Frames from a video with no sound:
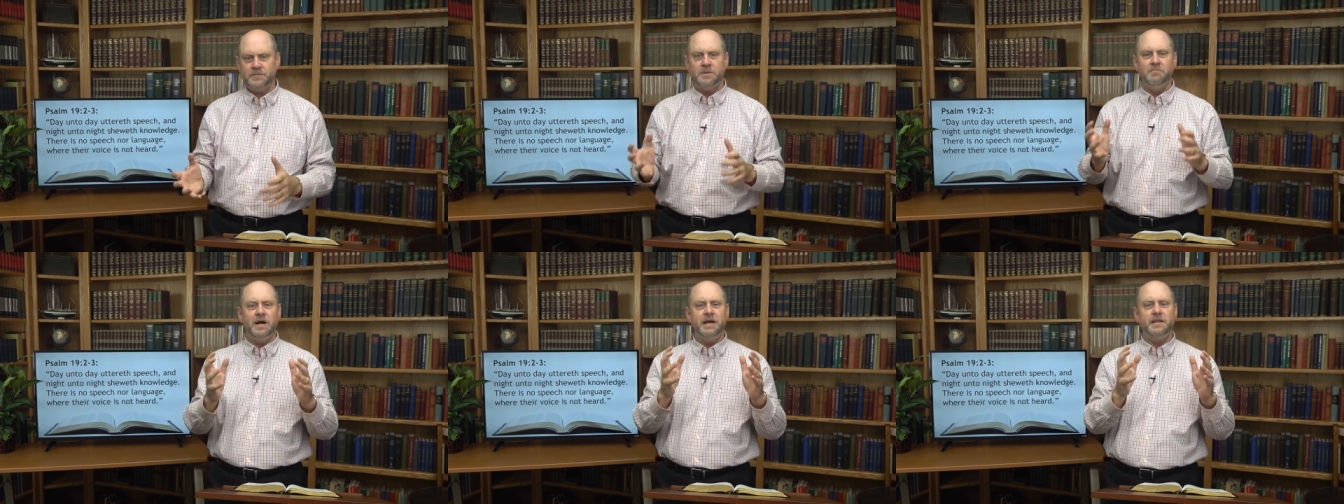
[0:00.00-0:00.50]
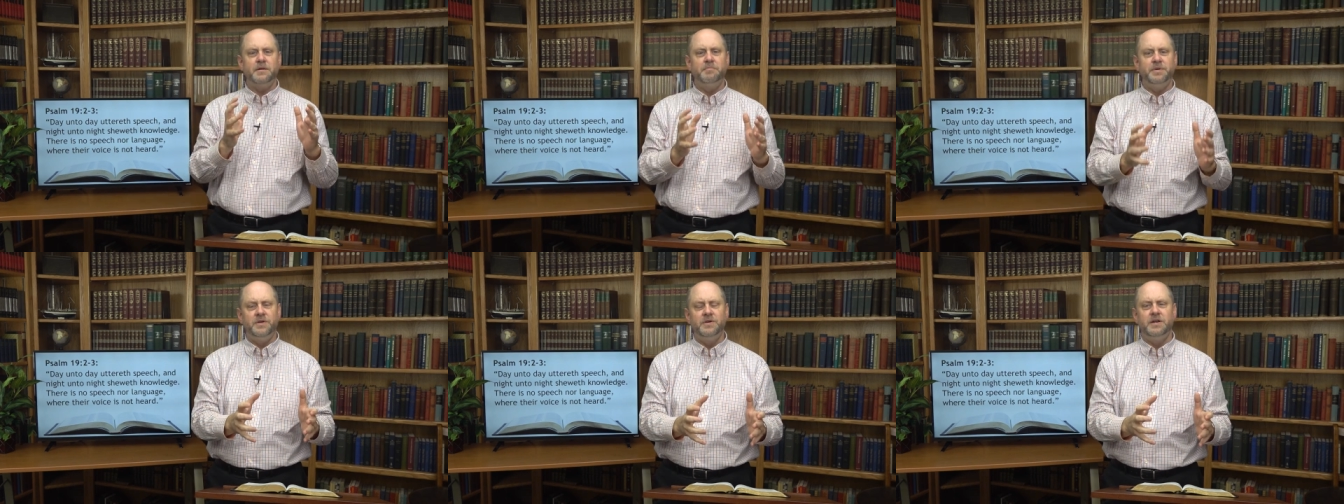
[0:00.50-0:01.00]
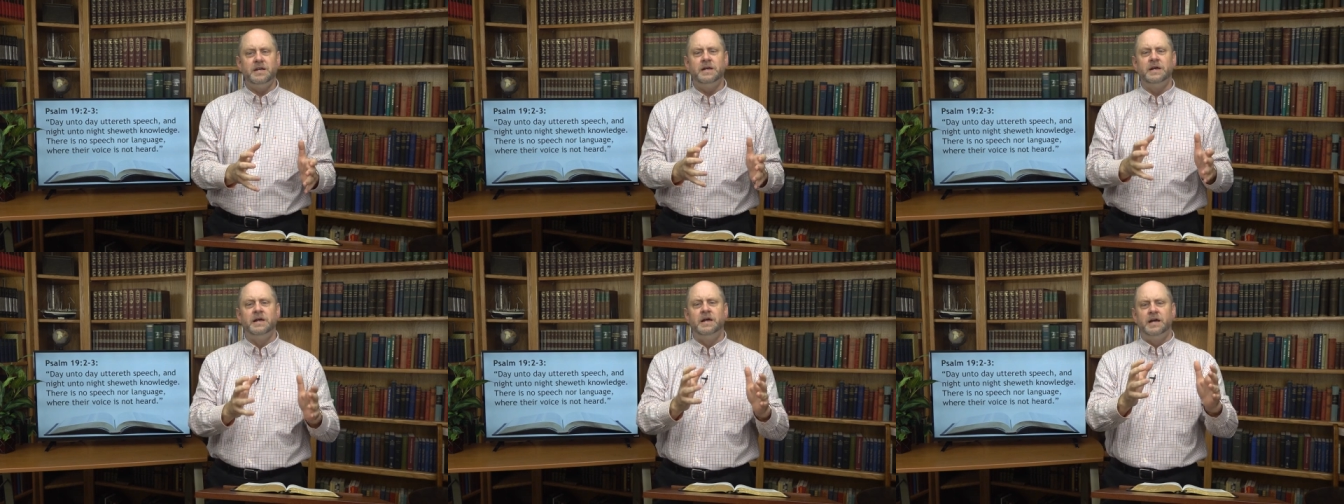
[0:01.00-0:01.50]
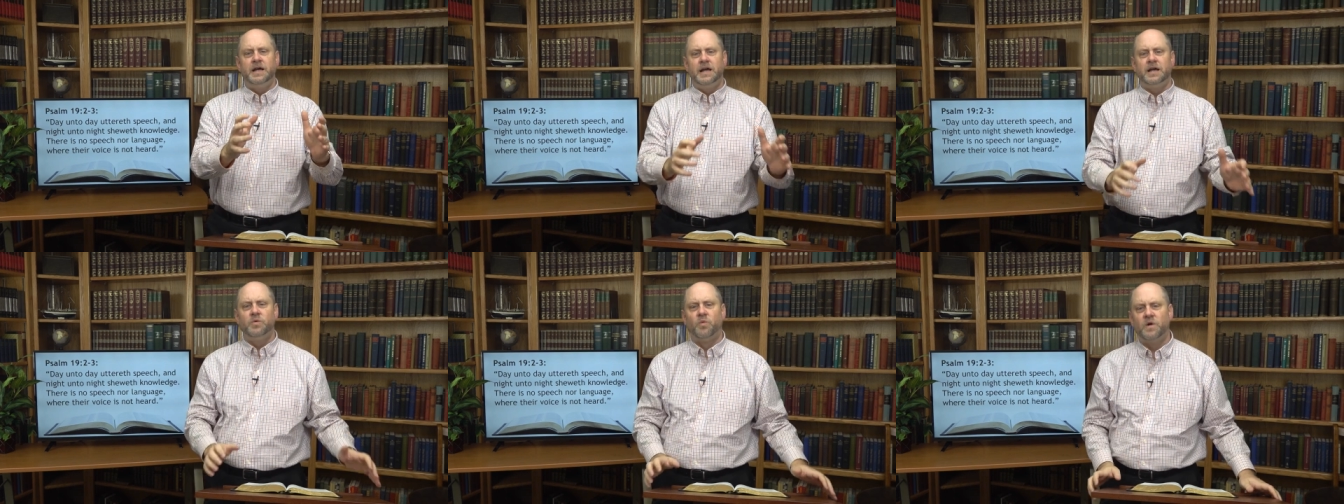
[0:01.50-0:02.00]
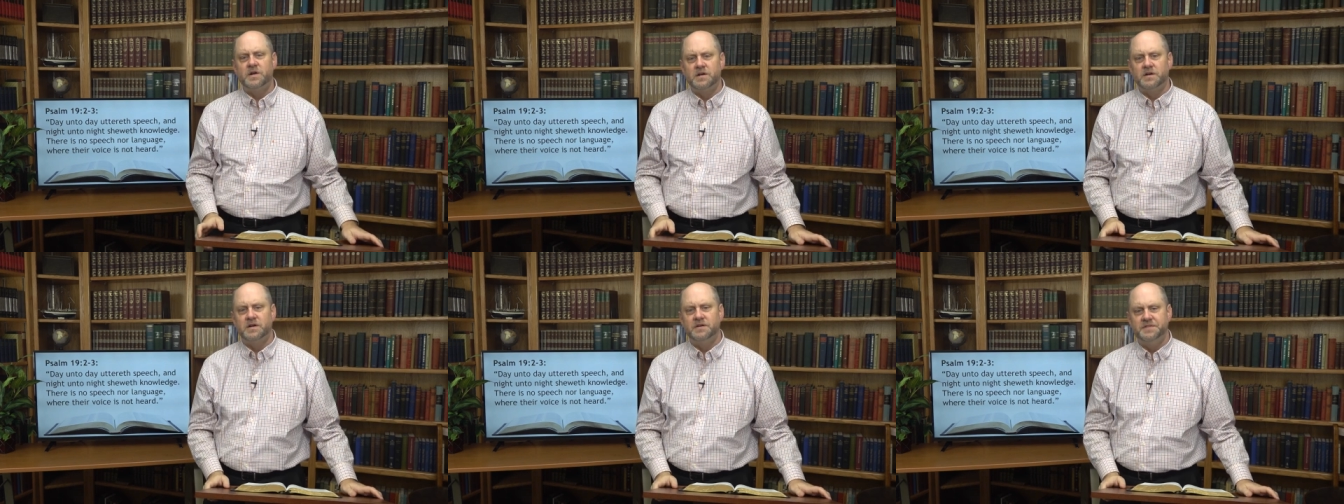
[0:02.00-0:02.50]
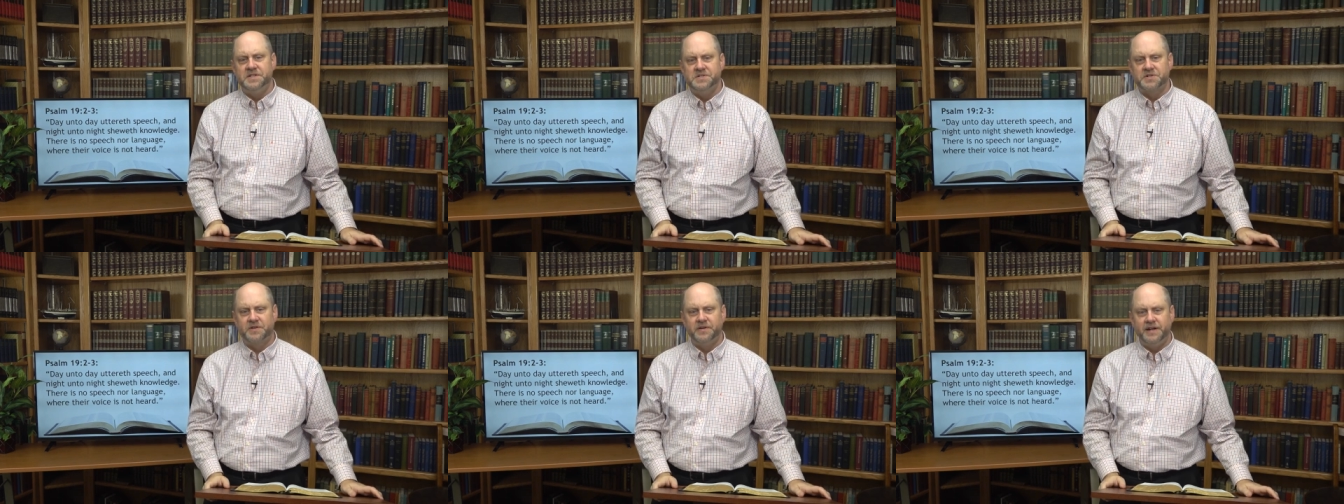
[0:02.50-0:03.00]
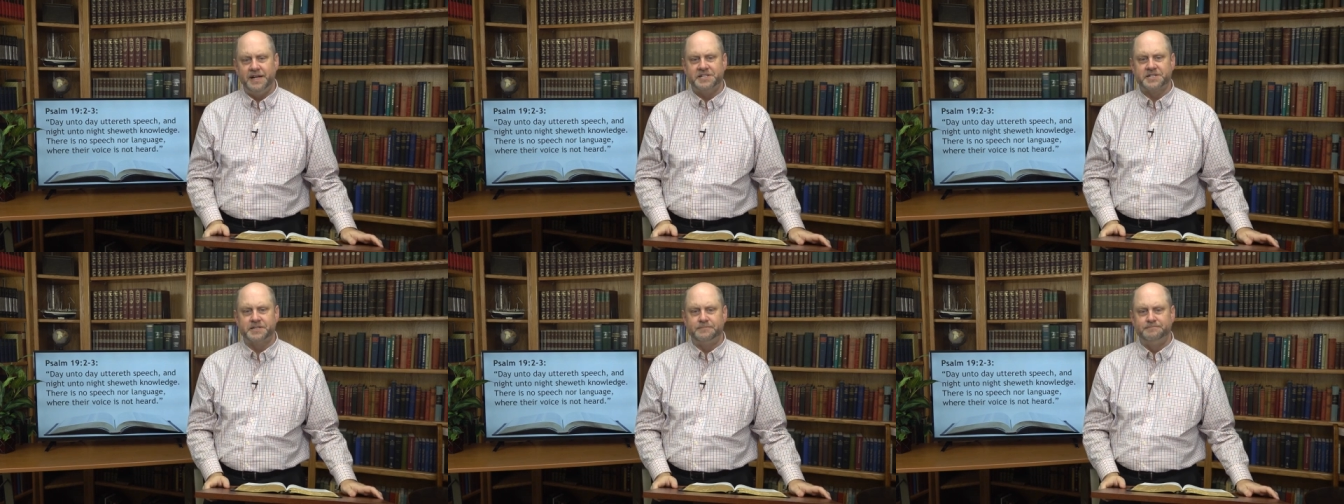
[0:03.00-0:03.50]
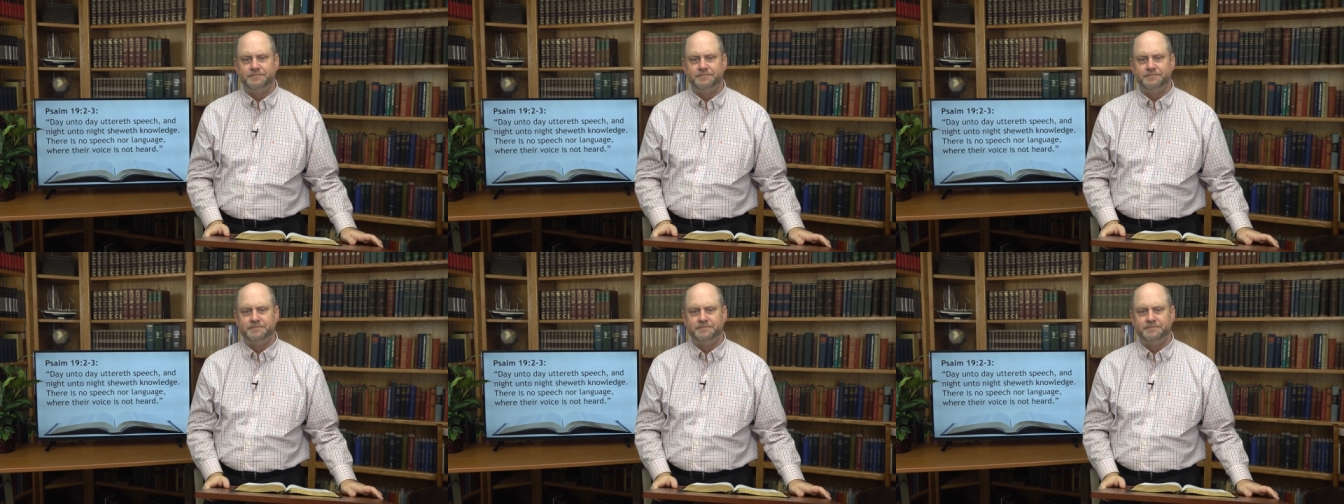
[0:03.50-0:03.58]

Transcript: by the beauty and wonder of His creation.